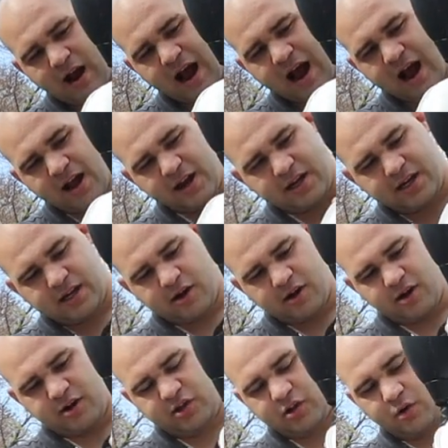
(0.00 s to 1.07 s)
rod
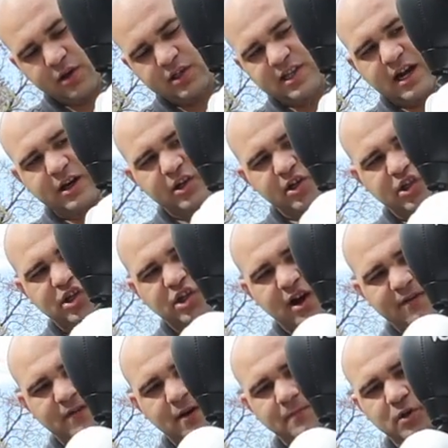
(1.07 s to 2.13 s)
here, so it's not gonna
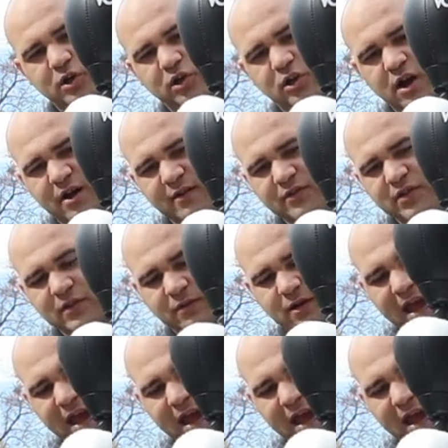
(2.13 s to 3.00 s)
scuff up your gloves